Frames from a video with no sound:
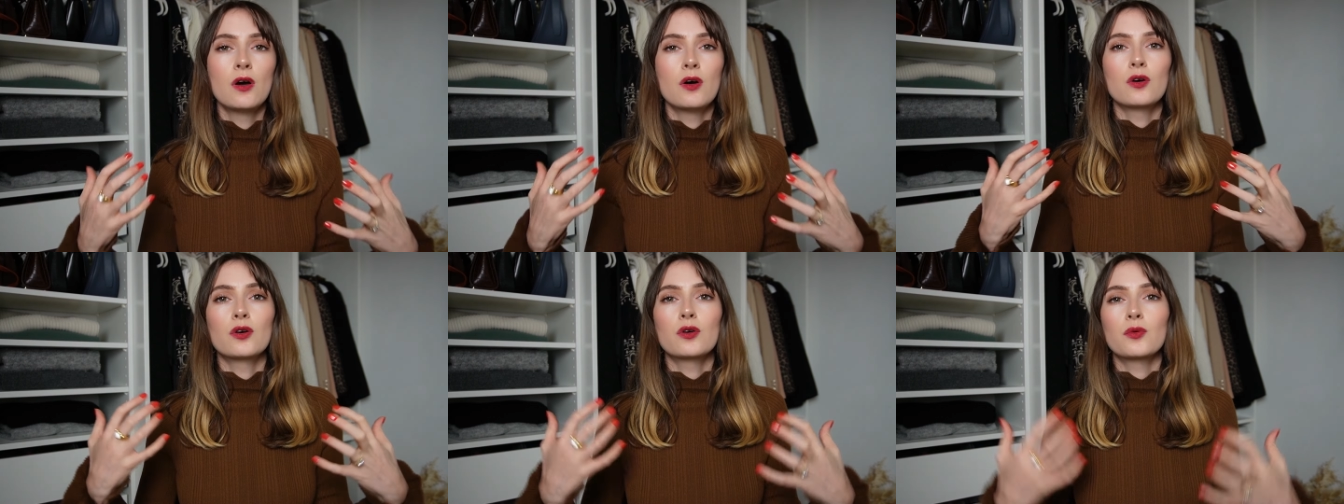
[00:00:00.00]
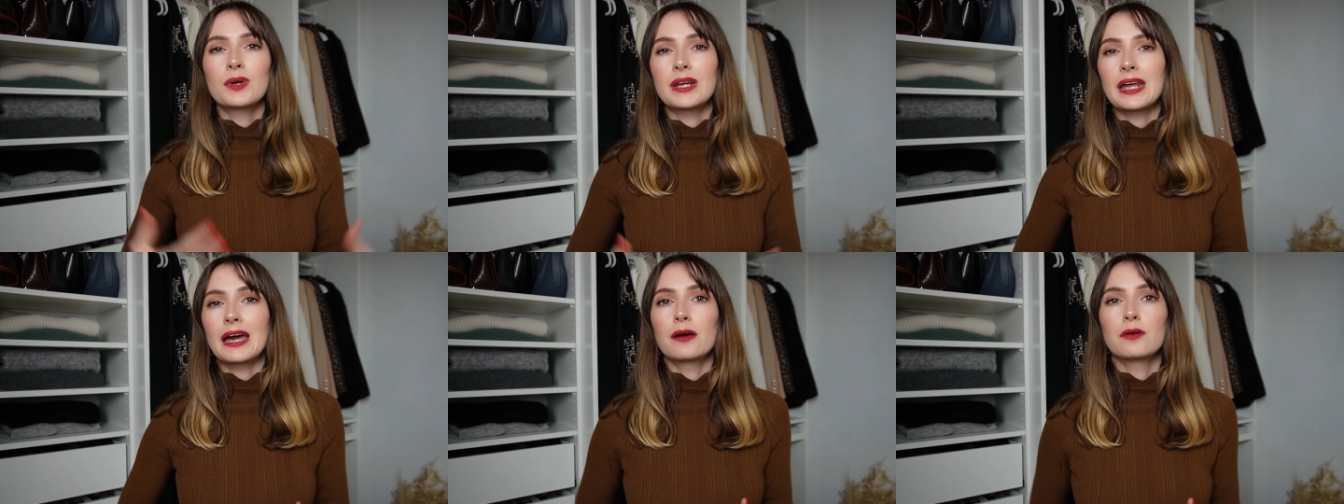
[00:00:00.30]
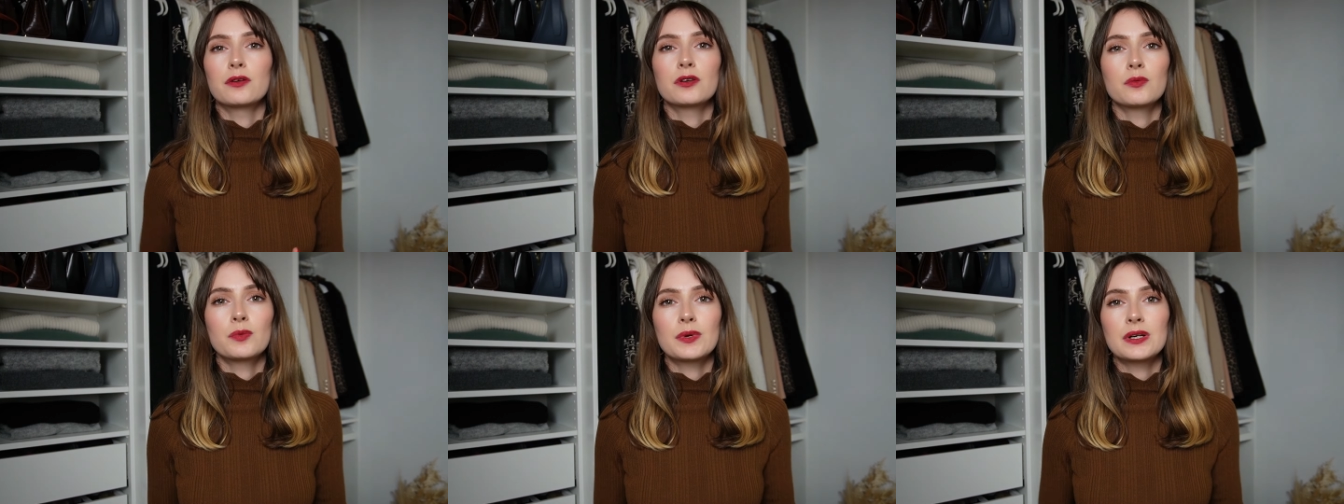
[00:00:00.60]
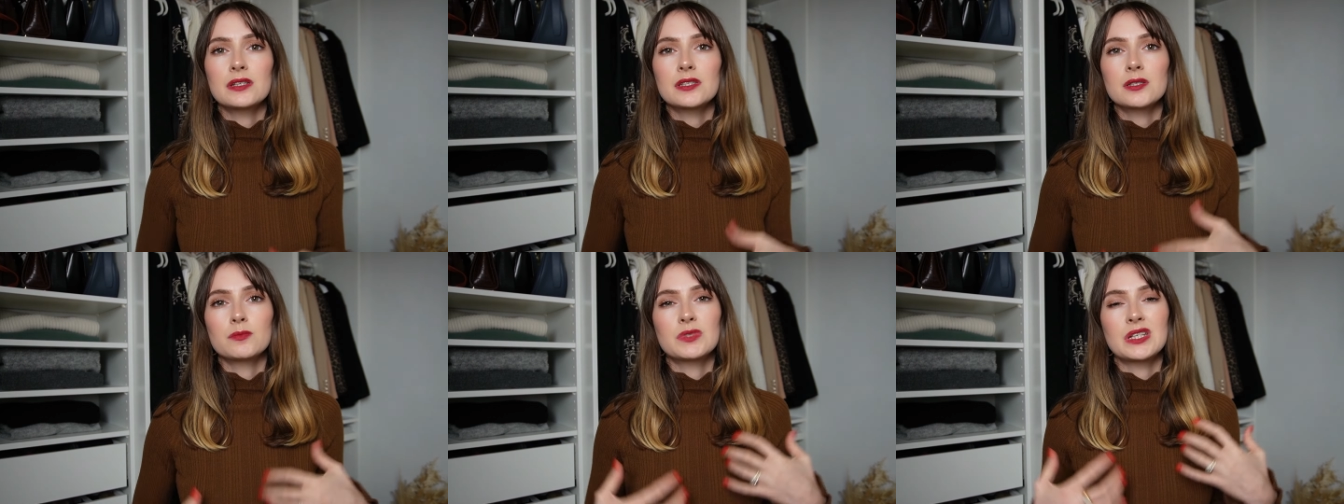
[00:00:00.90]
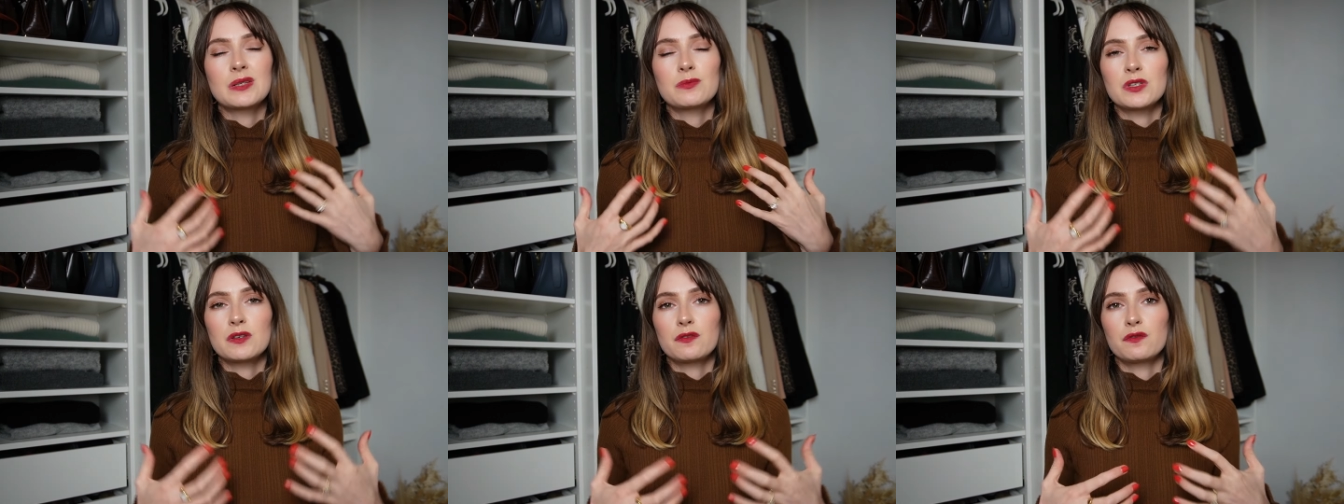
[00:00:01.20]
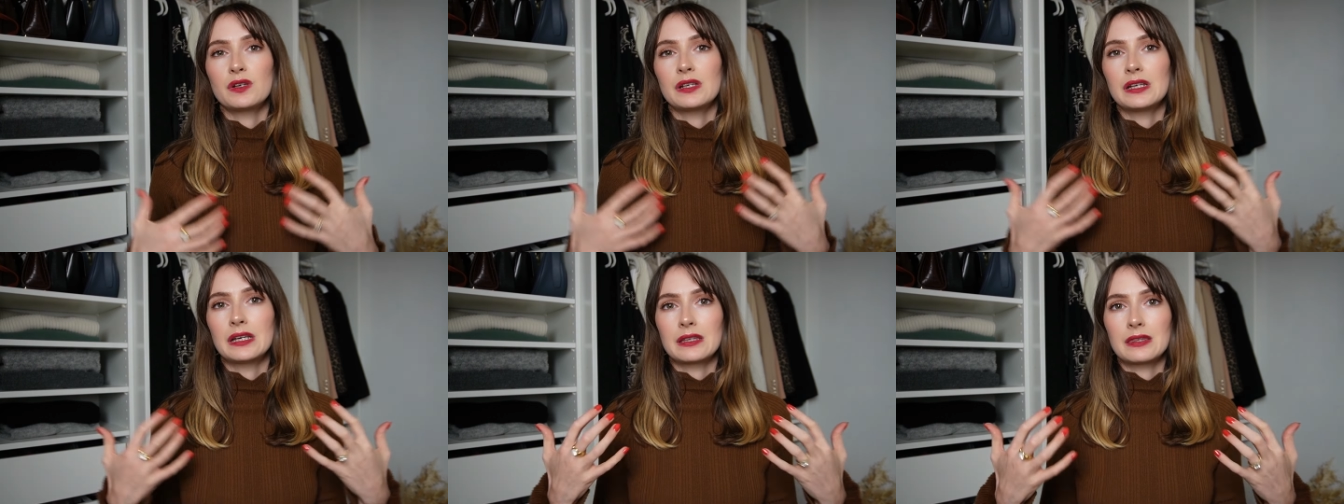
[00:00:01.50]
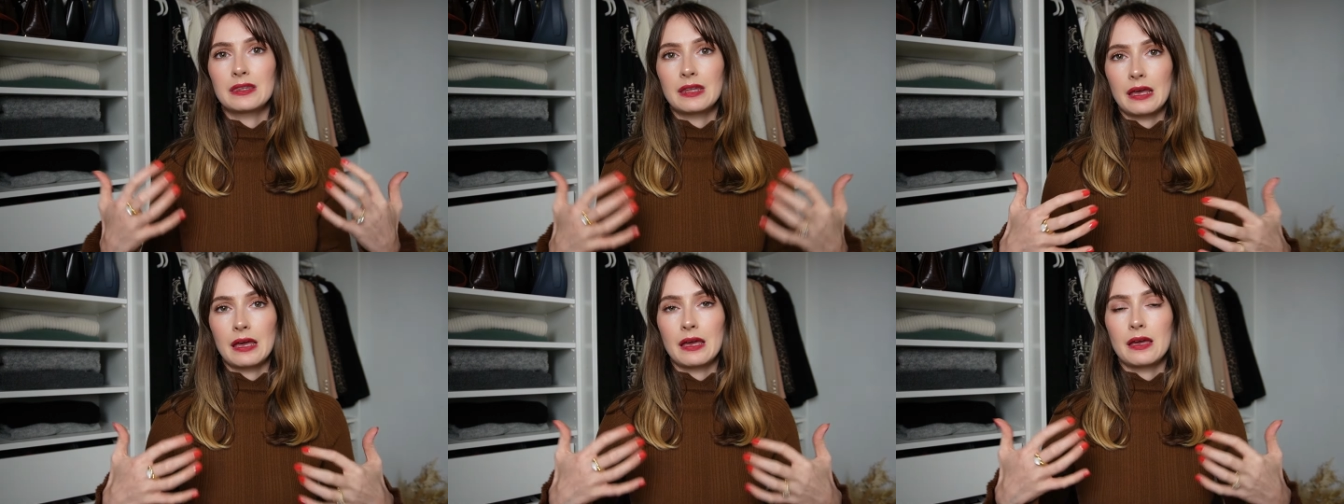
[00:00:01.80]
Or with outerwear, sometimes I feel like
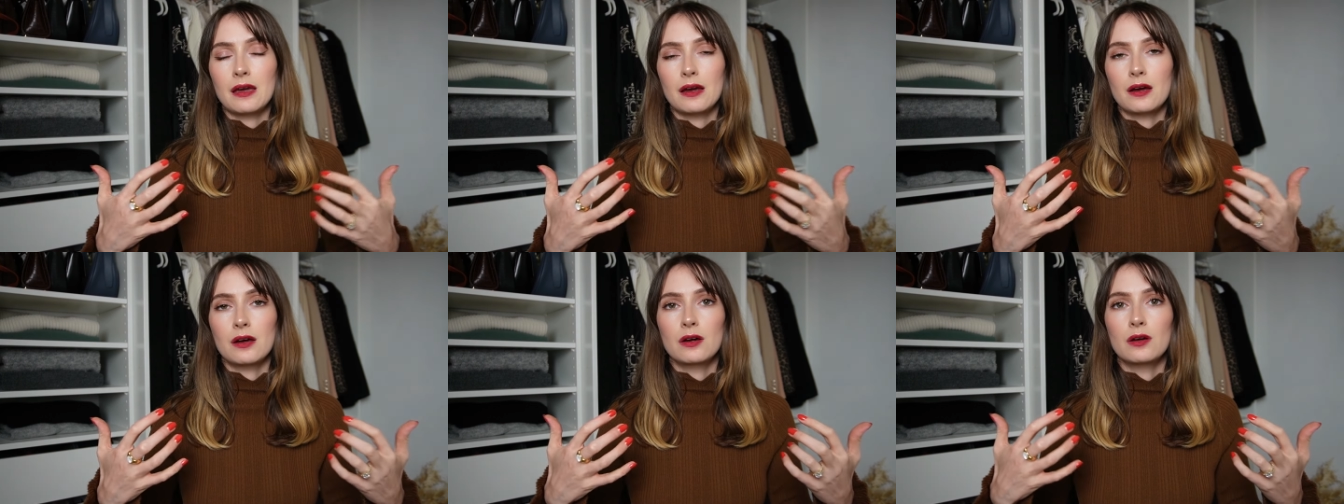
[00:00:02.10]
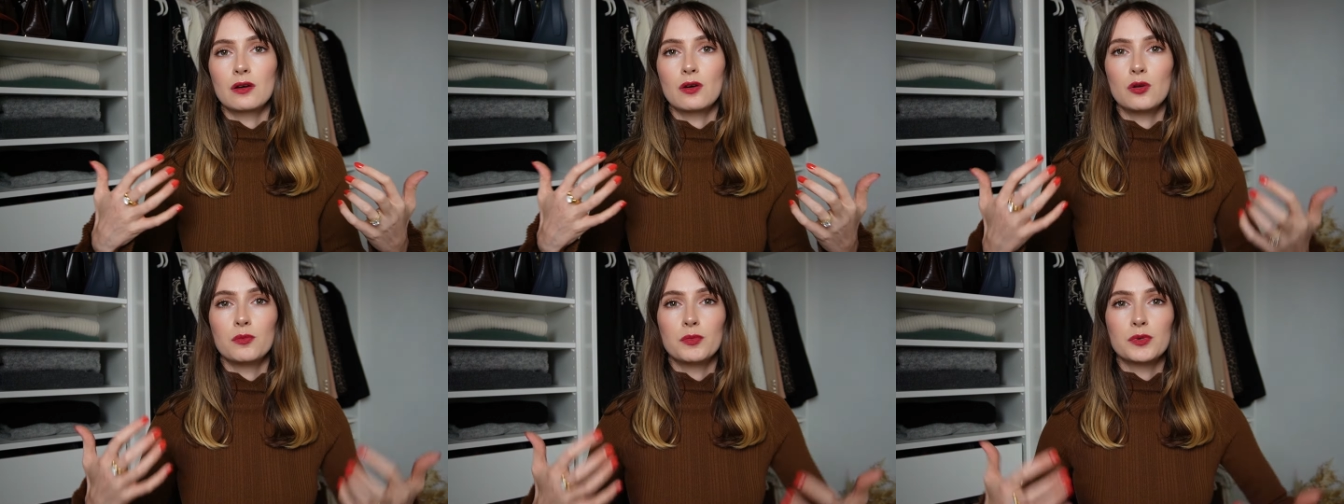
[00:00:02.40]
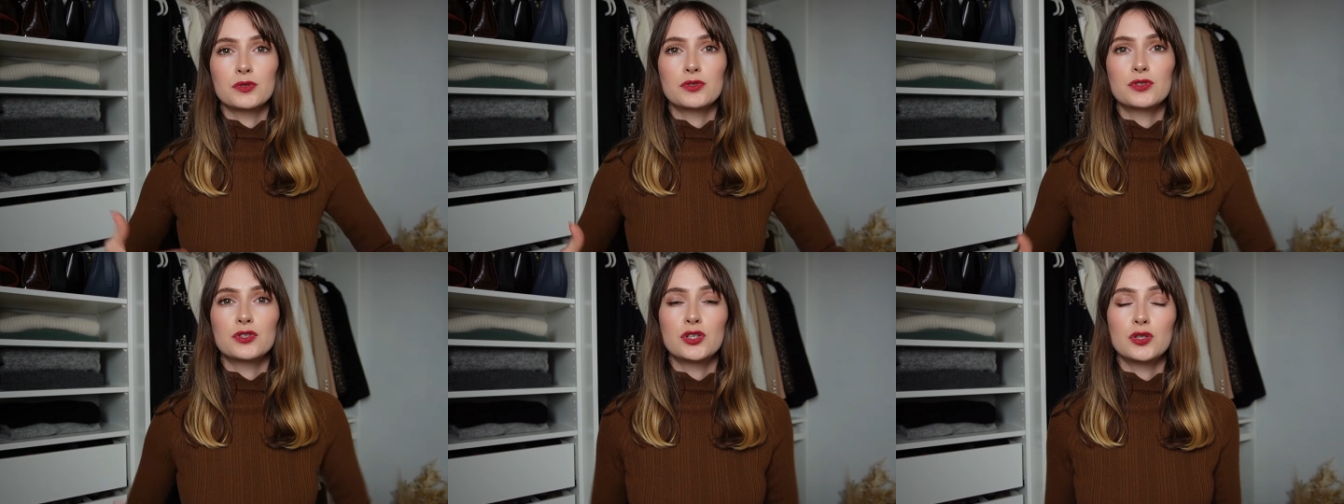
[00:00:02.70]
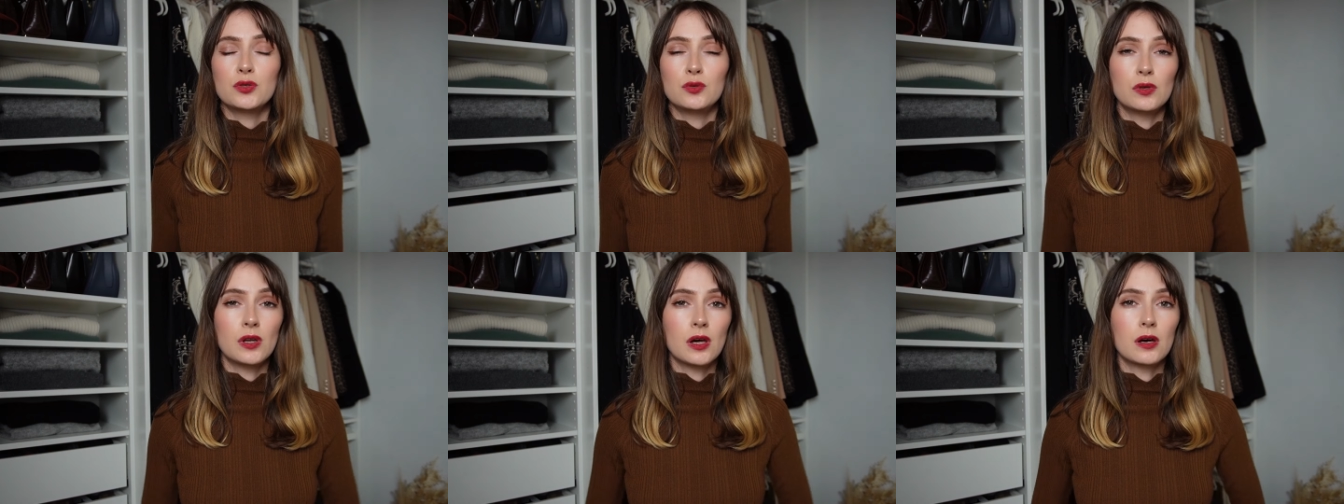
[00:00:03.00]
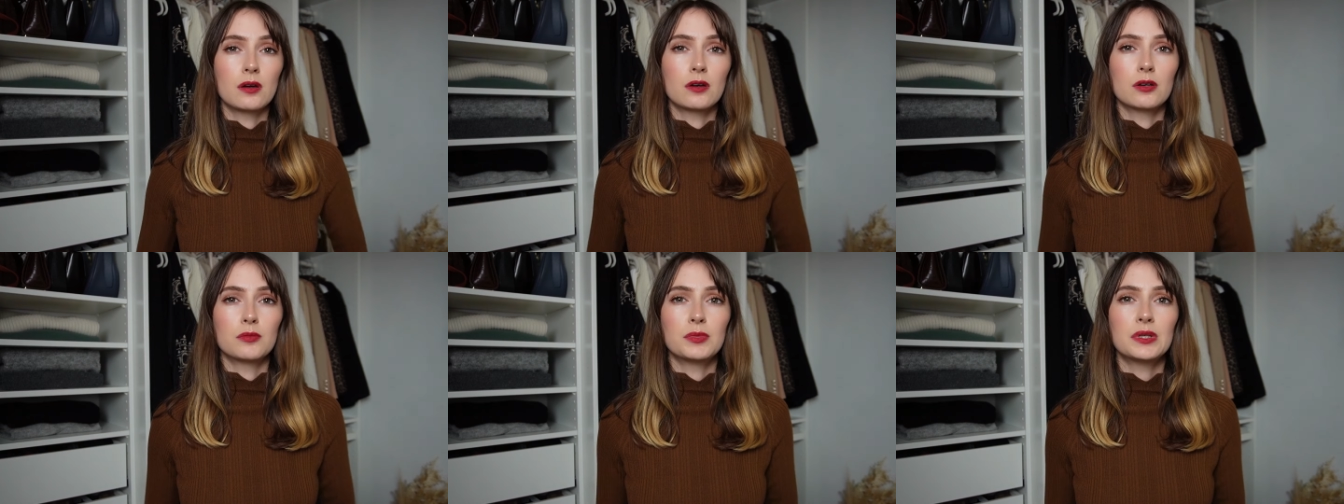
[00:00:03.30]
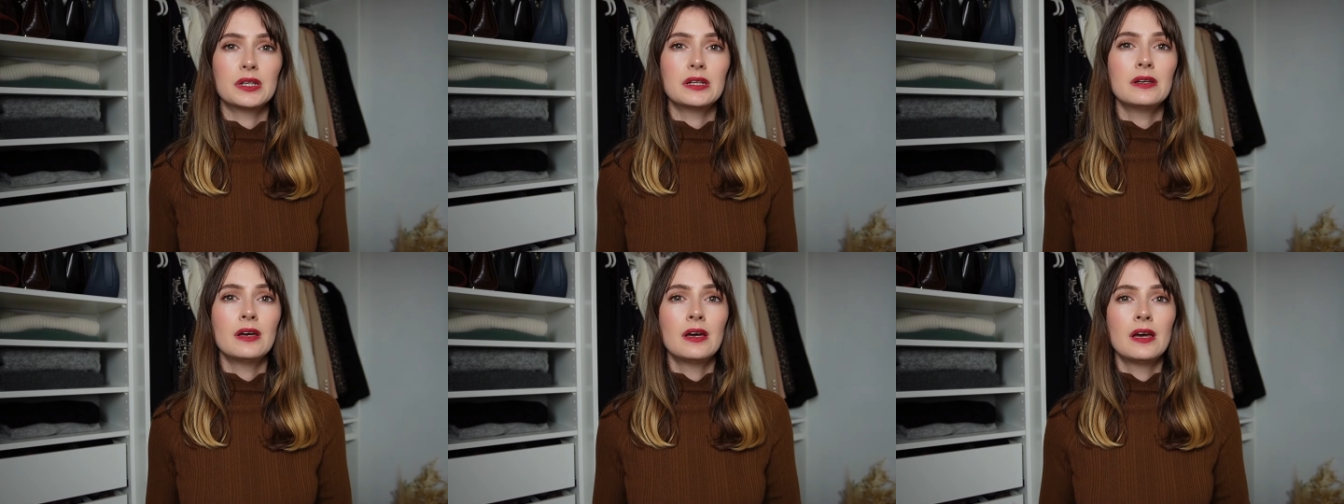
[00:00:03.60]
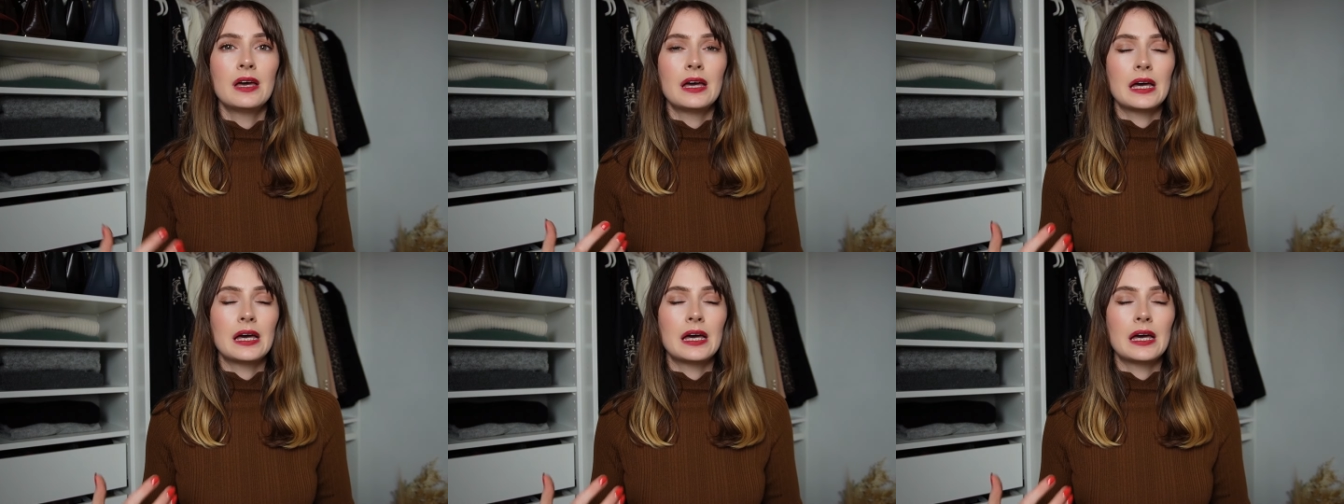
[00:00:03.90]
they are almost too long on me